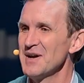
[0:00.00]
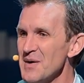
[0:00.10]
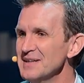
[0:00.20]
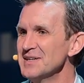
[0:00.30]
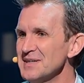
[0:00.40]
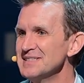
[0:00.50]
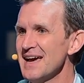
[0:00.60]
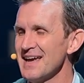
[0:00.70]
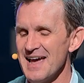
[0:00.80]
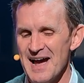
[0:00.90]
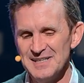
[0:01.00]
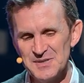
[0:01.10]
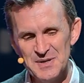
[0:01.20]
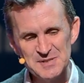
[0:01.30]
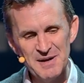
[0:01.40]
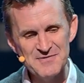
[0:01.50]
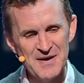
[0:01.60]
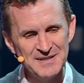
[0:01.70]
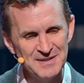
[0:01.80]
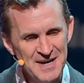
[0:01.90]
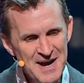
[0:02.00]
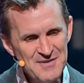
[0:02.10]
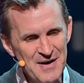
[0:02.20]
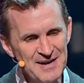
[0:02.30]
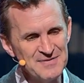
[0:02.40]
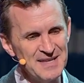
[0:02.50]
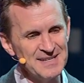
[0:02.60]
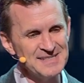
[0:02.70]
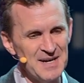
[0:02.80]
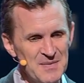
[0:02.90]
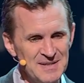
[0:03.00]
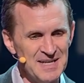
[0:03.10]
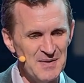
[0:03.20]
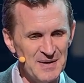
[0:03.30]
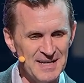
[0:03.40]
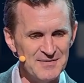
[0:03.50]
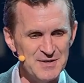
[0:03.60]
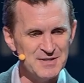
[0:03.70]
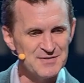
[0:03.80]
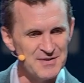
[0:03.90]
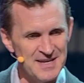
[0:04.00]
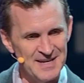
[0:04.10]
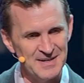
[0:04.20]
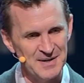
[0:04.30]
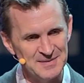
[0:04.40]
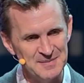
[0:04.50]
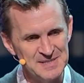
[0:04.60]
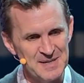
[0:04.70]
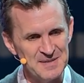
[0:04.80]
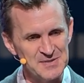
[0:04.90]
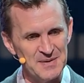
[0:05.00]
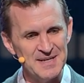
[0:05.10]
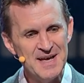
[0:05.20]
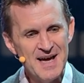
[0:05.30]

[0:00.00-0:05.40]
Go out there and attack AI. So here's my final 5 things that I want to give you just for the end. Here, let me skip this one.